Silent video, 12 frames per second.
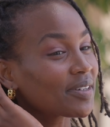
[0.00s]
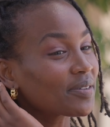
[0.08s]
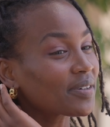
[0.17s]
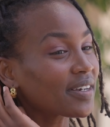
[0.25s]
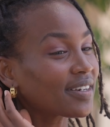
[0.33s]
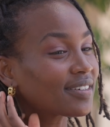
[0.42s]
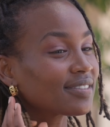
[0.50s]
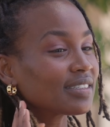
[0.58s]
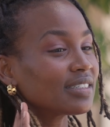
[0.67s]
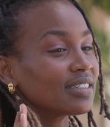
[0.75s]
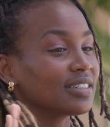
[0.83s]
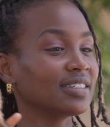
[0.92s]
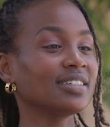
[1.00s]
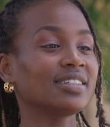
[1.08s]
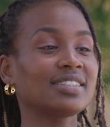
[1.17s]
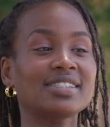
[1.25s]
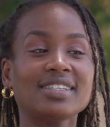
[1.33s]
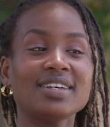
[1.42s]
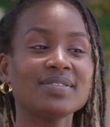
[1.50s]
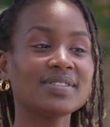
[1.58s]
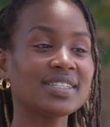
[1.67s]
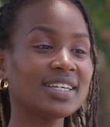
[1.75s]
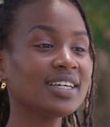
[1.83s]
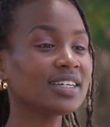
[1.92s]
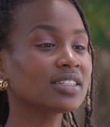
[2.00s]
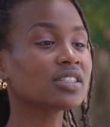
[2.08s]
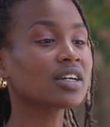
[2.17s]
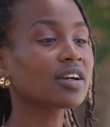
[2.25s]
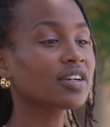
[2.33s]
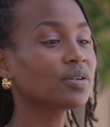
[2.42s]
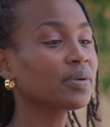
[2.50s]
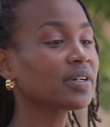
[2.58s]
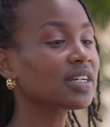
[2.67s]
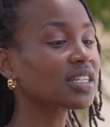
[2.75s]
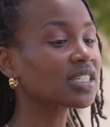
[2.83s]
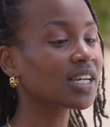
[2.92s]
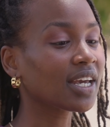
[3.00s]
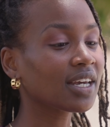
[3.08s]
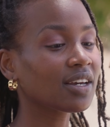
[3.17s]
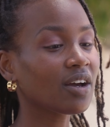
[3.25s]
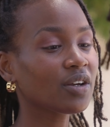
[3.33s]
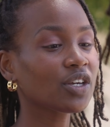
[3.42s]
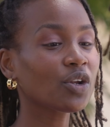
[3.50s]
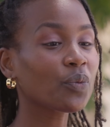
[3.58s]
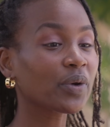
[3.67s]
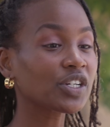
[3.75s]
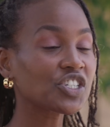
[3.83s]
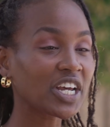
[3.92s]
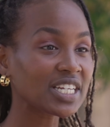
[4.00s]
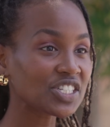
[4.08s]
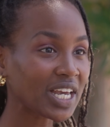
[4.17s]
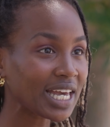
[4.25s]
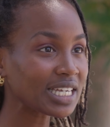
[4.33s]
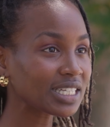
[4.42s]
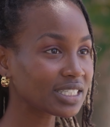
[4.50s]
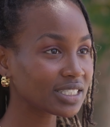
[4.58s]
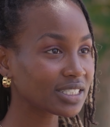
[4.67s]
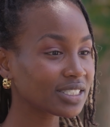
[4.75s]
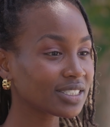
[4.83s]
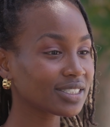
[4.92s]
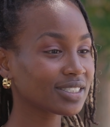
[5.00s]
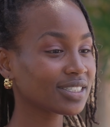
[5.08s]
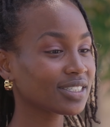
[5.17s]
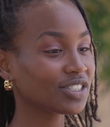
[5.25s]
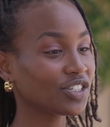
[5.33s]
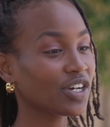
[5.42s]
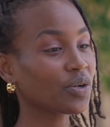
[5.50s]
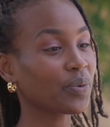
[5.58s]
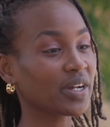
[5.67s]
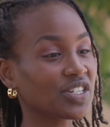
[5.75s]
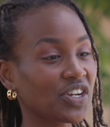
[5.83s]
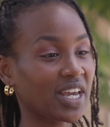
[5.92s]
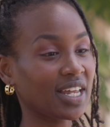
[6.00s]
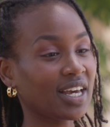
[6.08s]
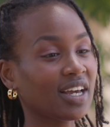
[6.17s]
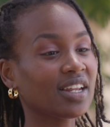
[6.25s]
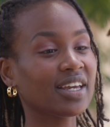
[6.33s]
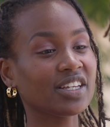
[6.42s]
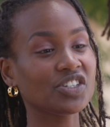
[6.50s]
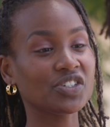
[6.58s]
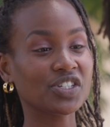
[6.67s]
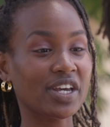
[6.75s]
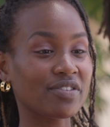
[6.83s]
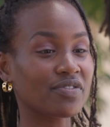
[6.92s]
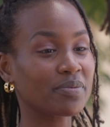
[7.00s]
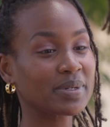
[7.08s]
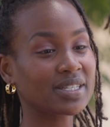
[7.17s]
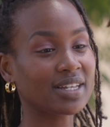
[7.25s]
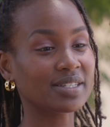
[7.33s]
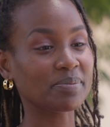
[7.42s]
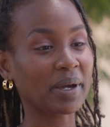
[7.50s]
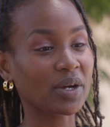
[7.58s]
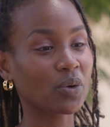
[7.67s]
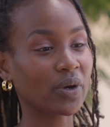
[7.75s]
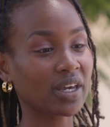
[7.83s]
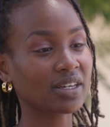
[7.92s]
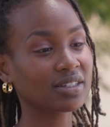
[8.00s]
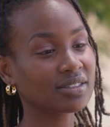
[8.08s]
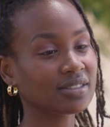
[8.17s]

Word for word: Okay. Yeah. Sounds good. Are you wearing a chain? Oh, you don't wear chains yet? You gotta wear a chain. I gotta get you a chain from Asante by Koi.